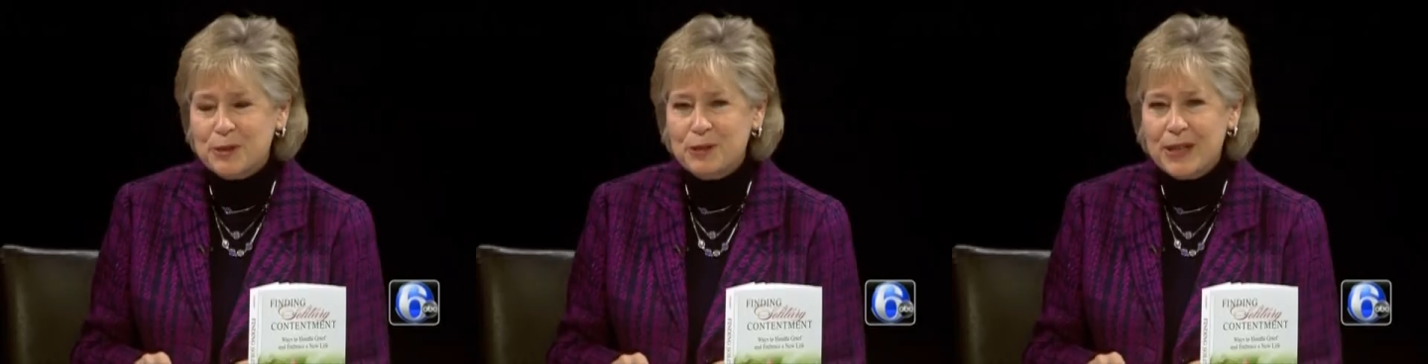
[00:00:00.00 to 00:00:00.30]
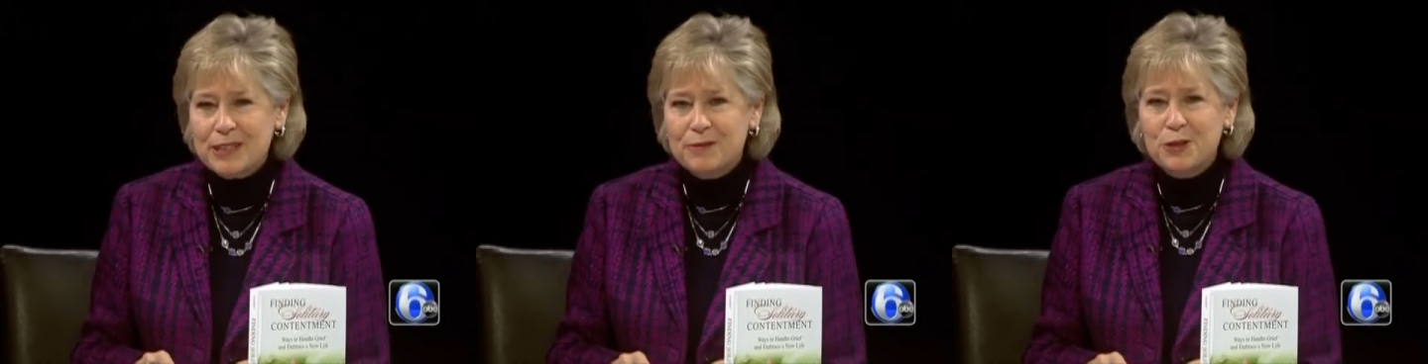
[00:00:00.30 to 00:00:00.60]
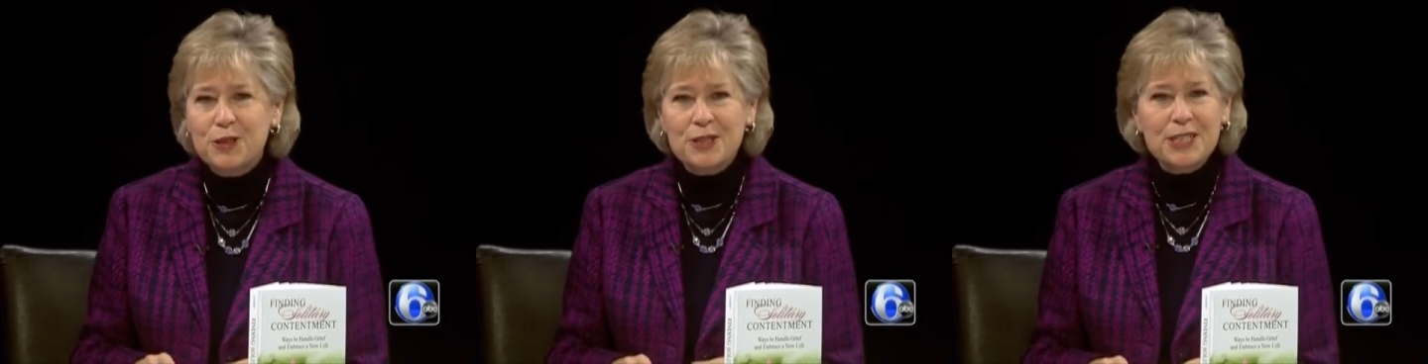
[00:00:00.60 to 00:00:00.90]
Perspective New
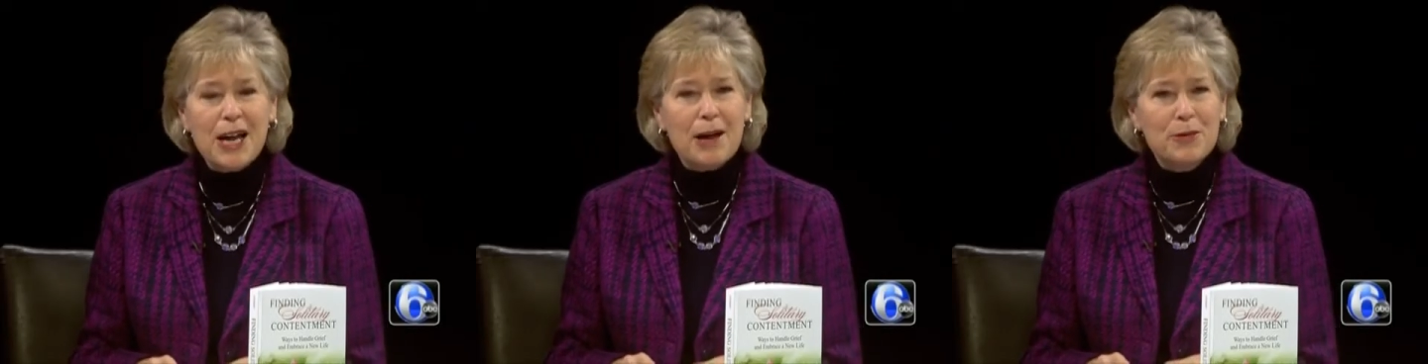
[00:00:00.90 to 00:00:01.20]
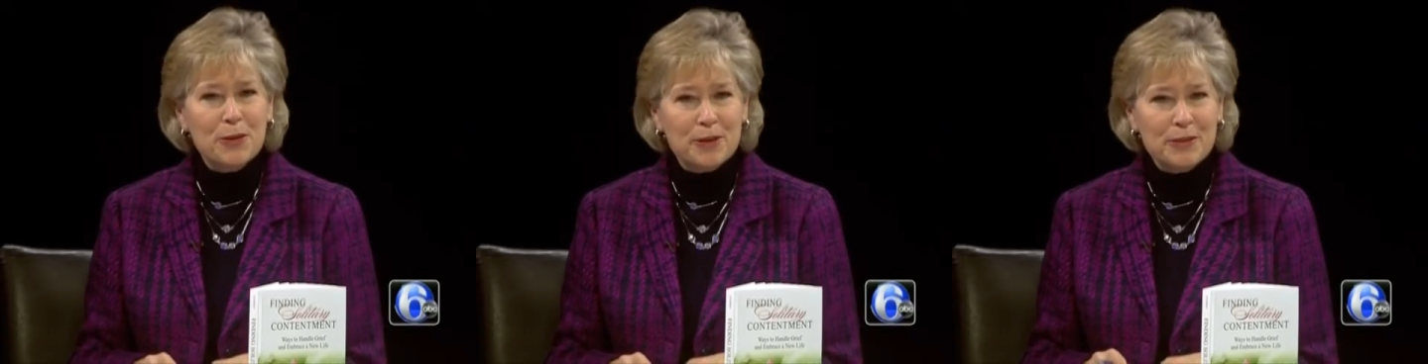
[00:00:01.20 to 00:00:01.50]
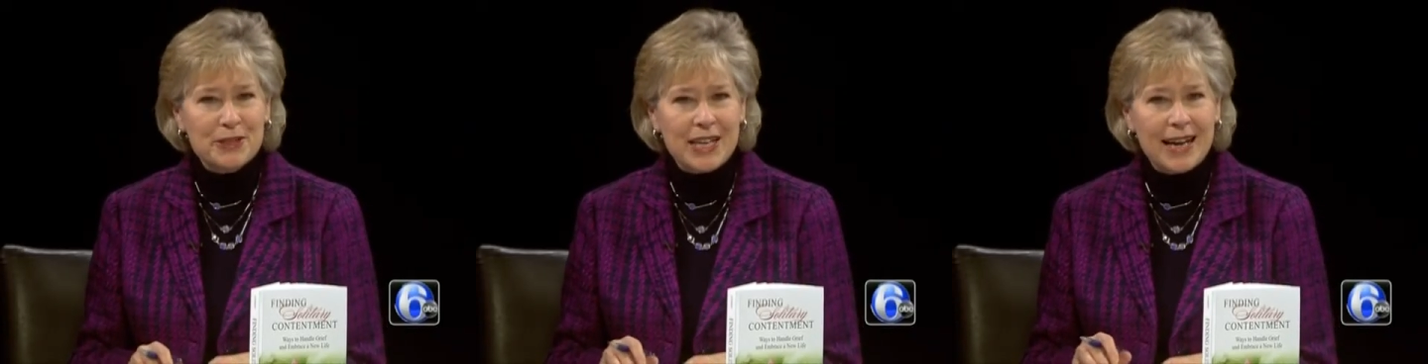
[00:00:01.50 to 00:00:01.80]
Jersey. I'm Nora
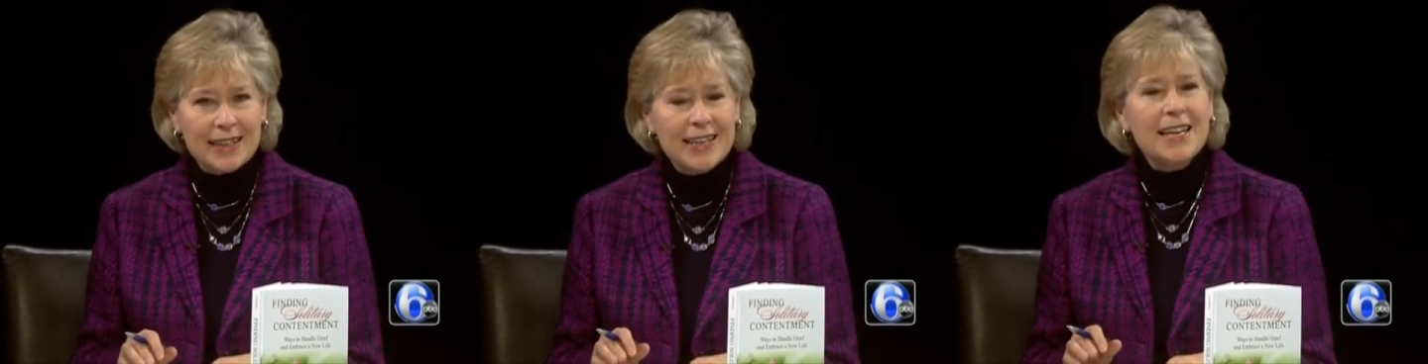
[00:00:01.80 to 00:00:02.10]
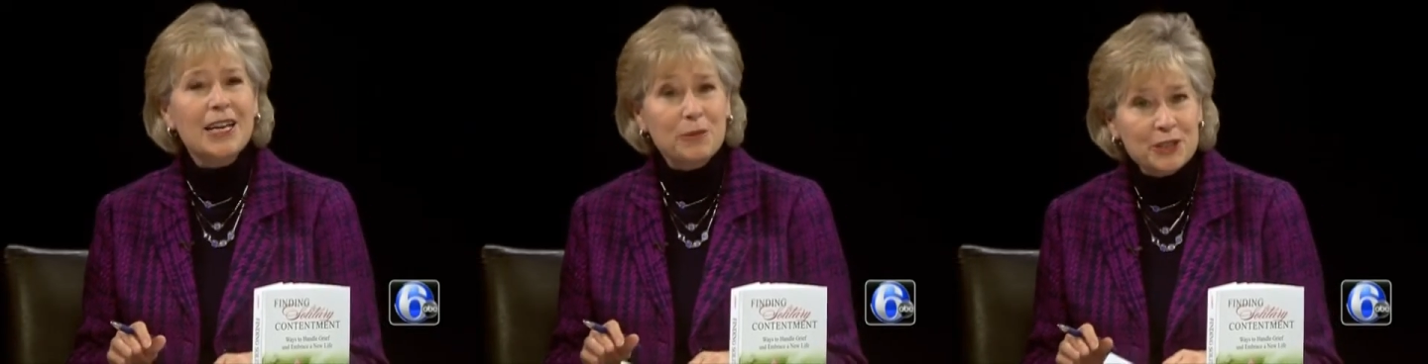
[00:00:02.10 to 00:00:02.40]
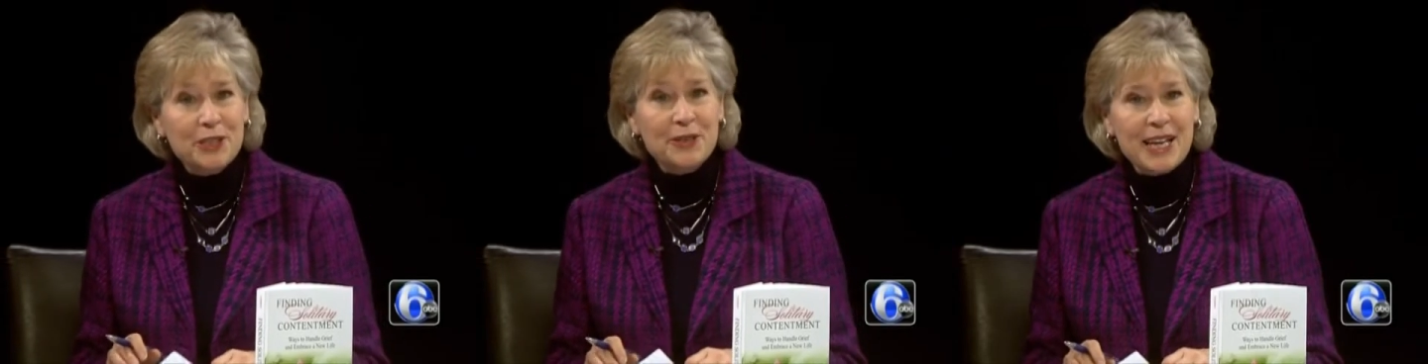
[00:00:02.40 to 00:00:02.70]
Mushanek, and we'll
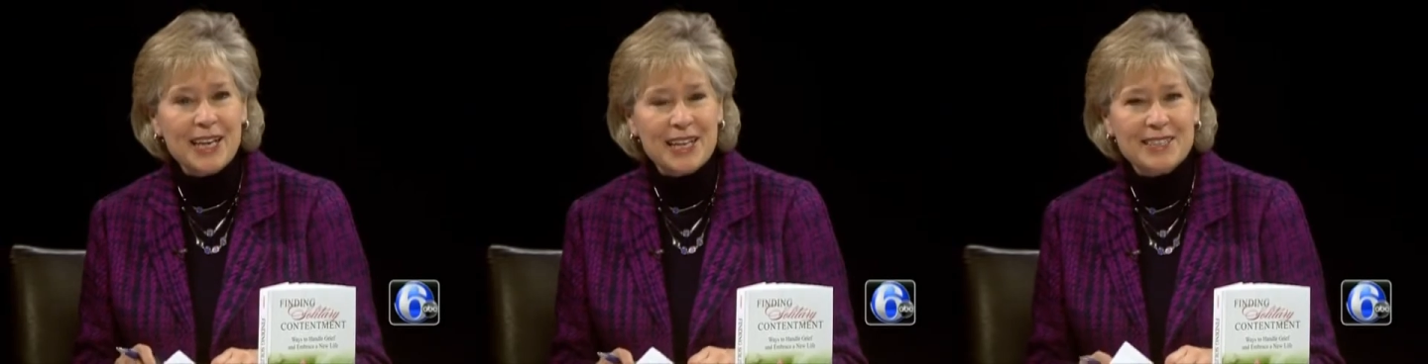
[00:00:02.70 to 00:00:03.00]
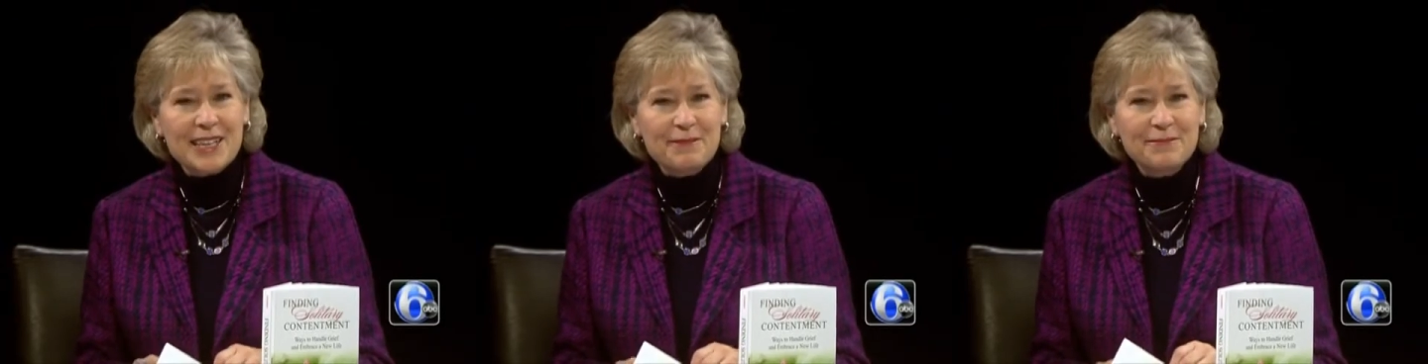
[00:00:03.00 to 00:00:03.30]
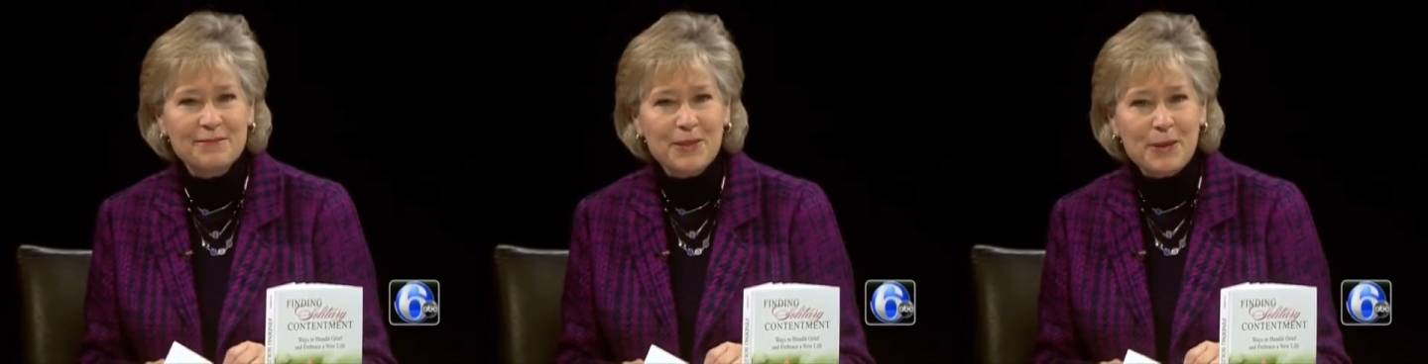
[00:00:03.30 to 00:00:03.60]
see you again next time.
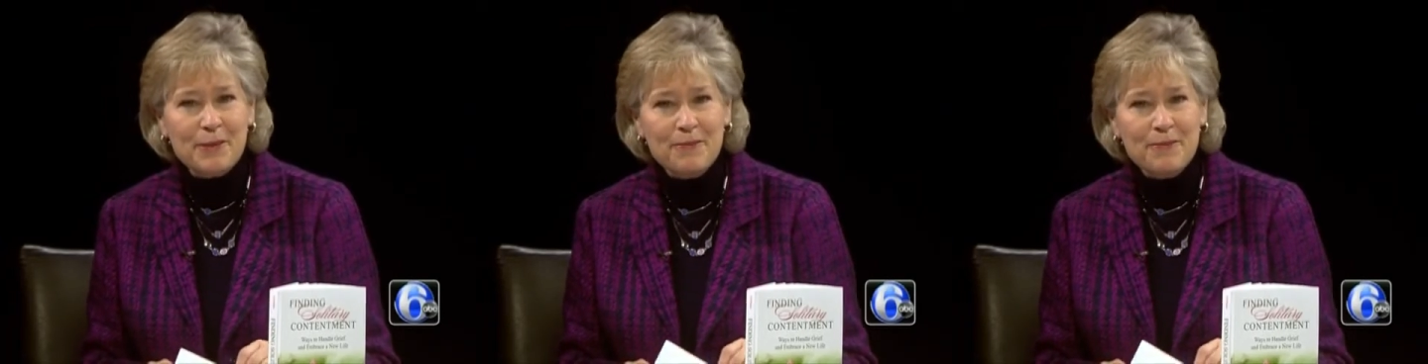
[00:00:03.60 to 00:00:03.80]
Bye-bye.